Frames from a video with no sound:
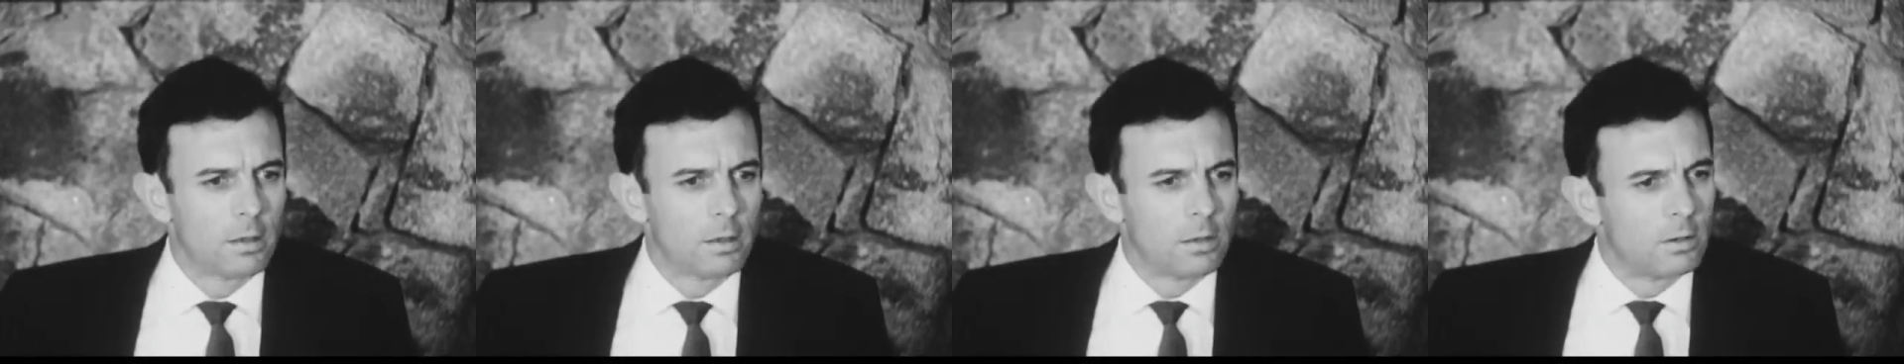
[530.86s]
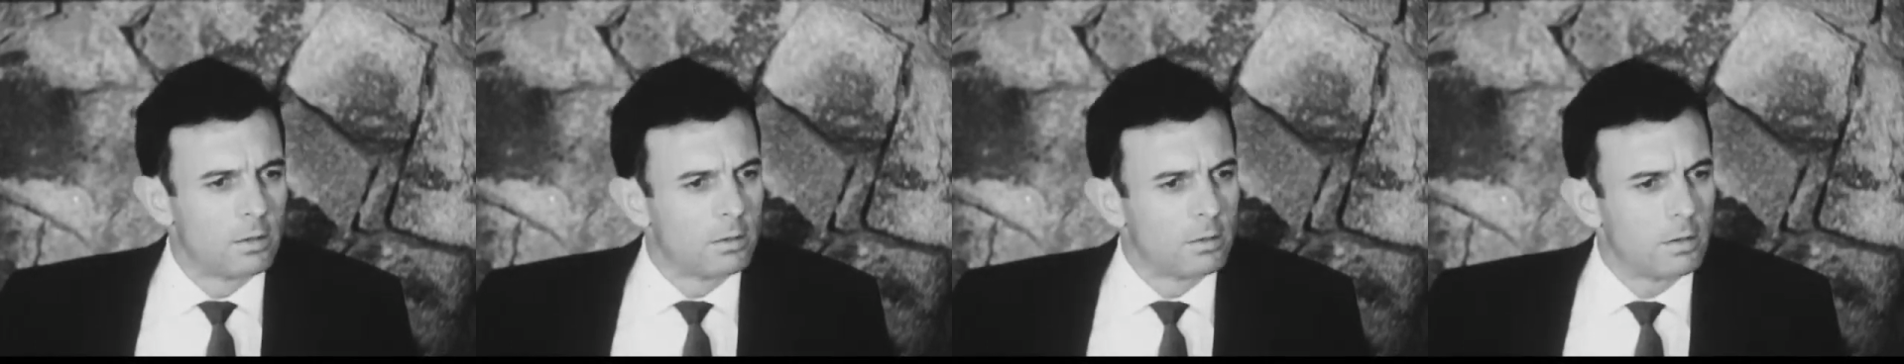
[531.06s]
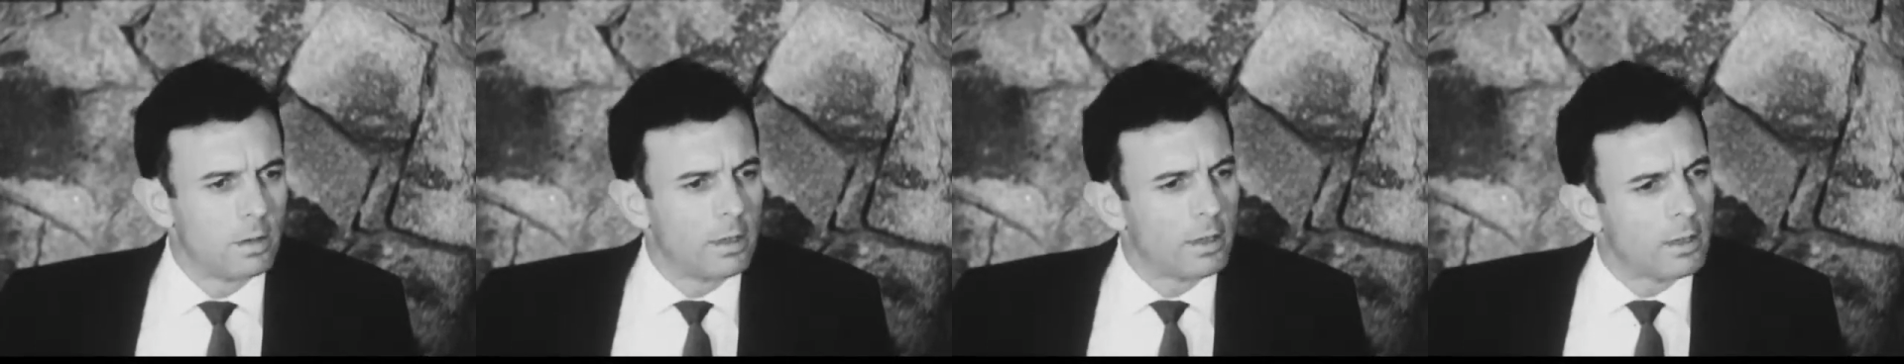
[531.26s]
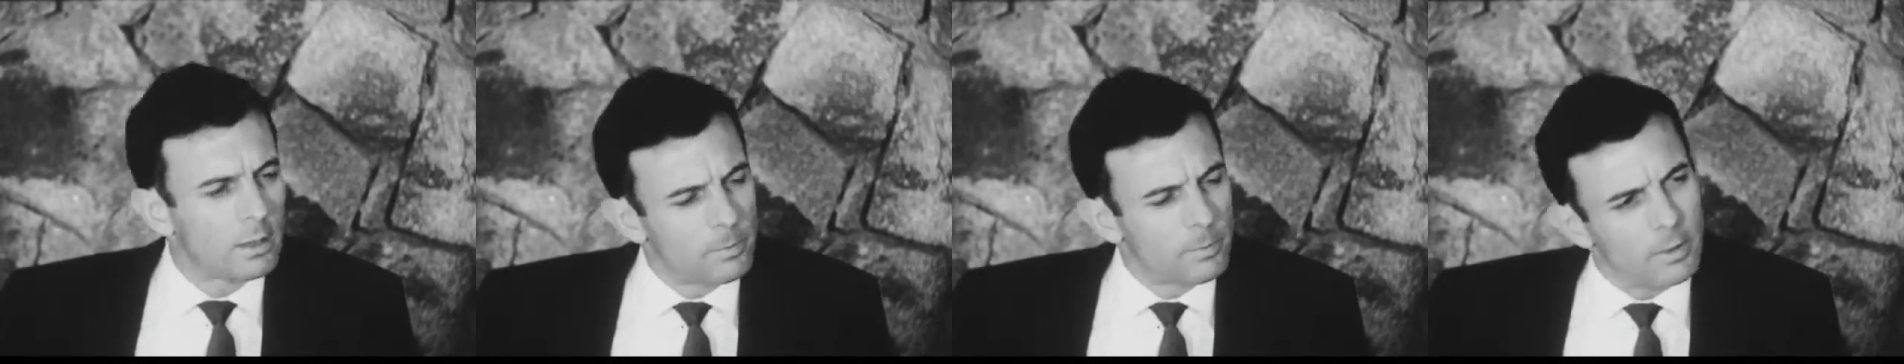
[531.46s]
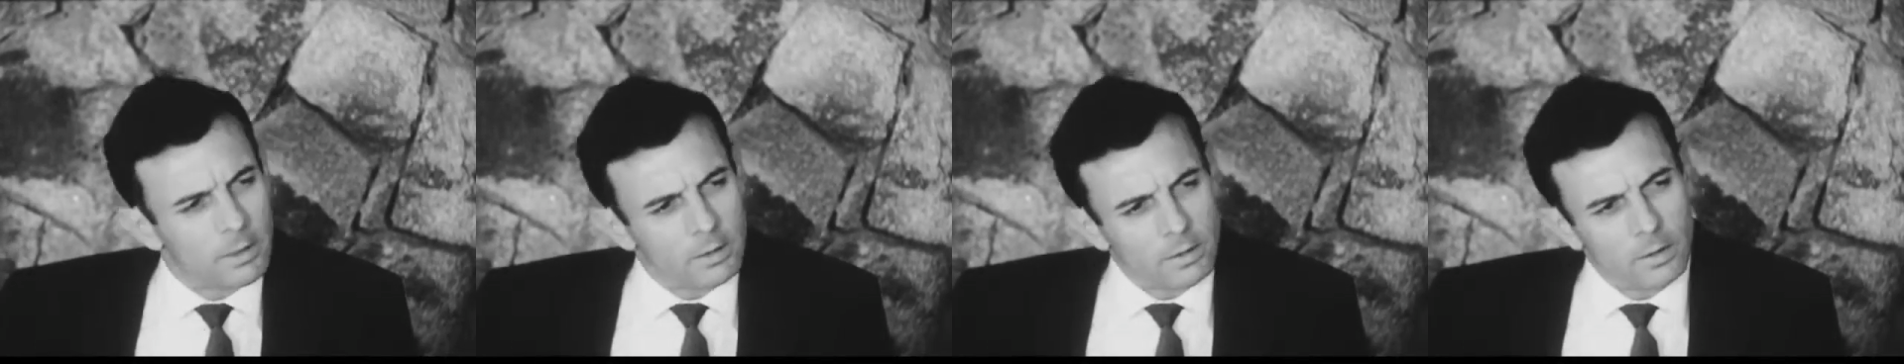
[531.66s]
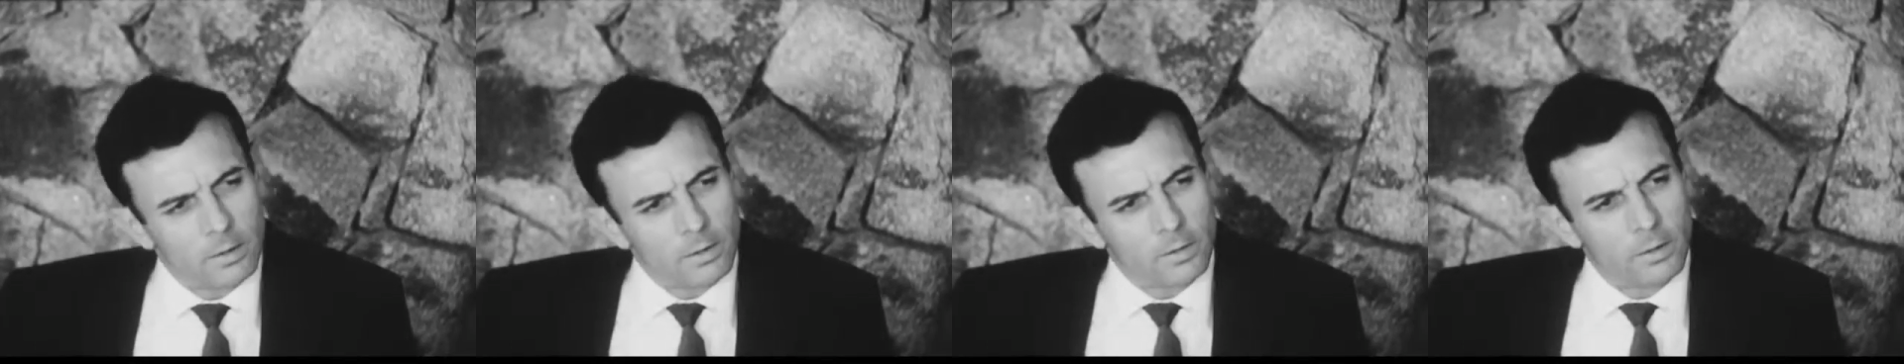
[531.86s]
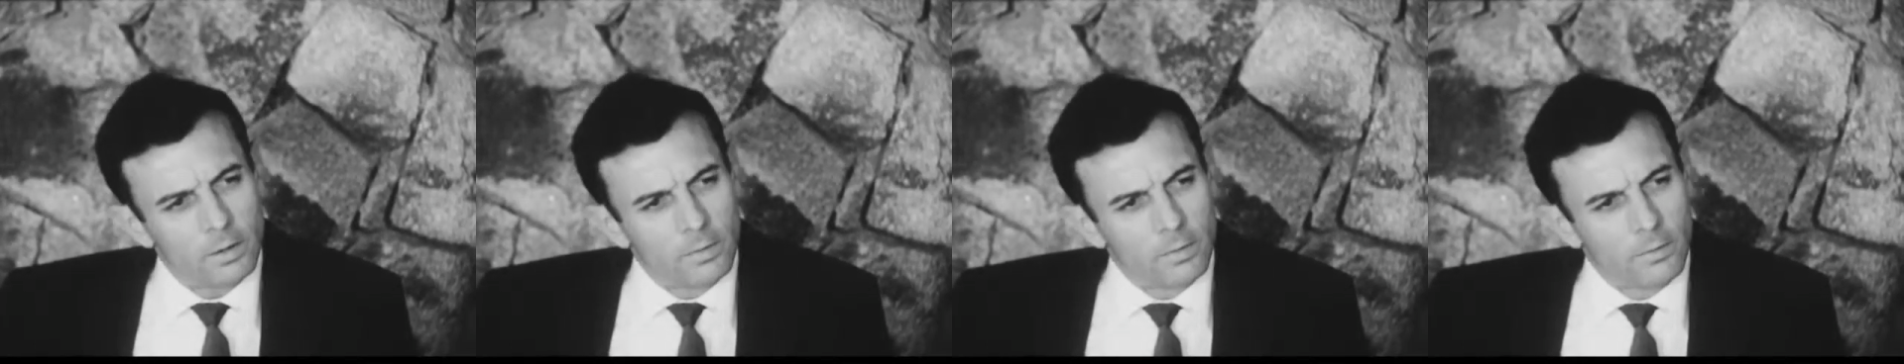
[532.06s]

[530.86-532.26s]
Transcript: So I expect the only